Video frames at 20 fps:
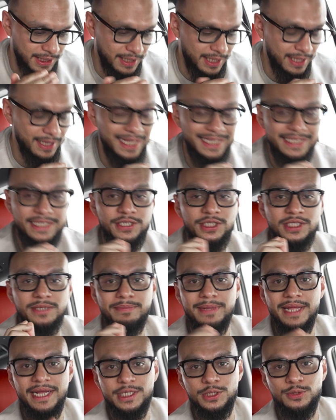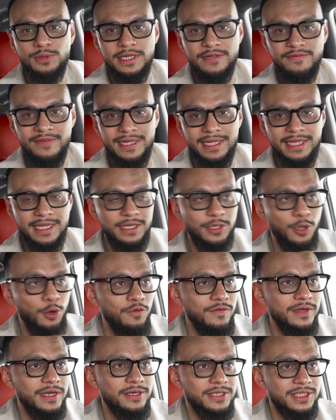unless there's a black swan event like
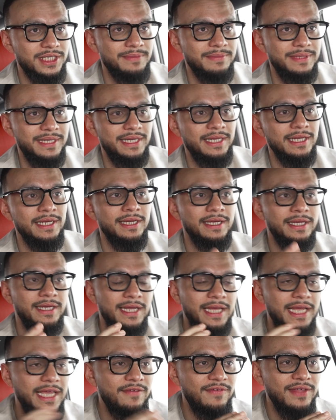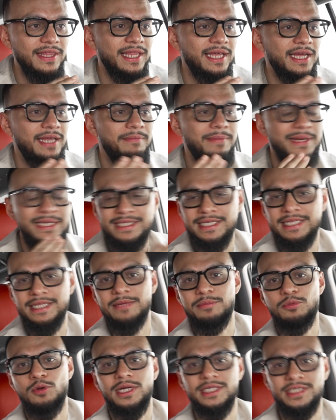COVID or something, even then, basically
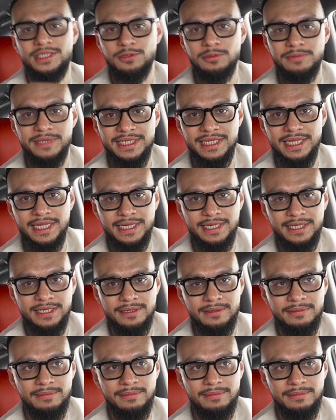the project will be delayed.